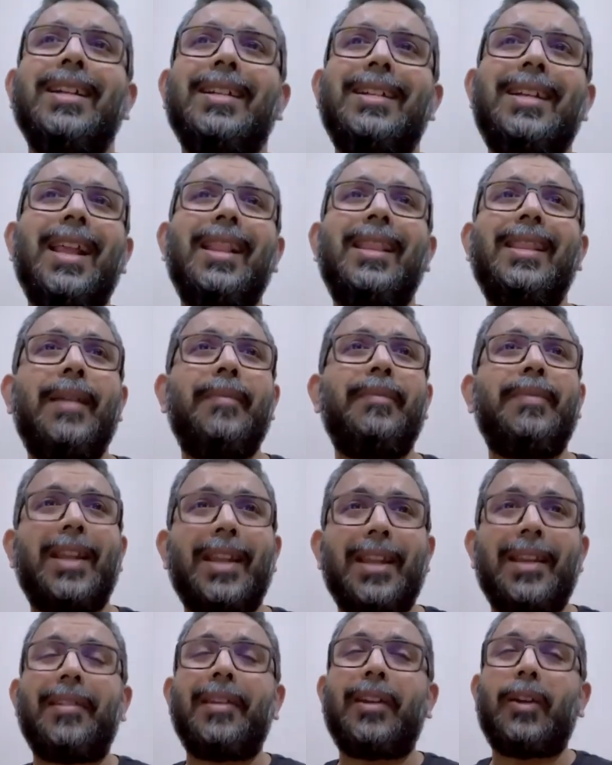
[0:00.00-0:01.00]
Tell them that
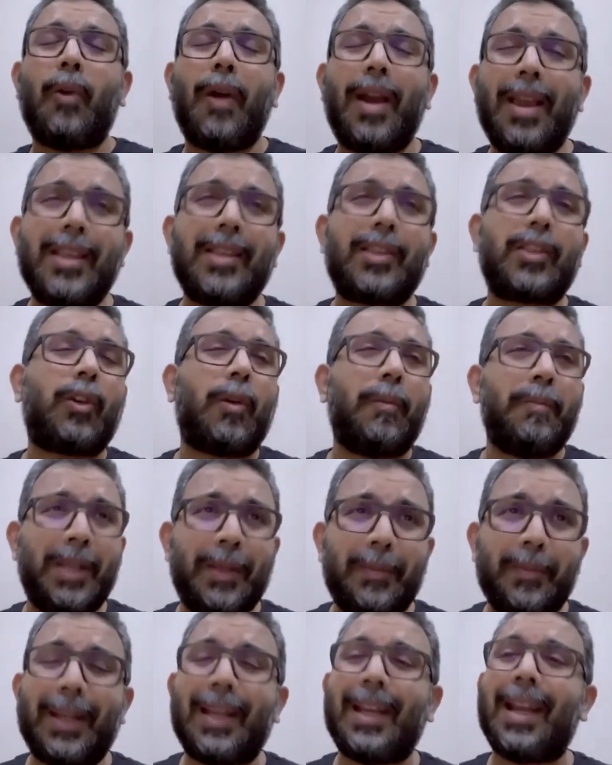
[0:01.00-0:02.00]
it requires commitment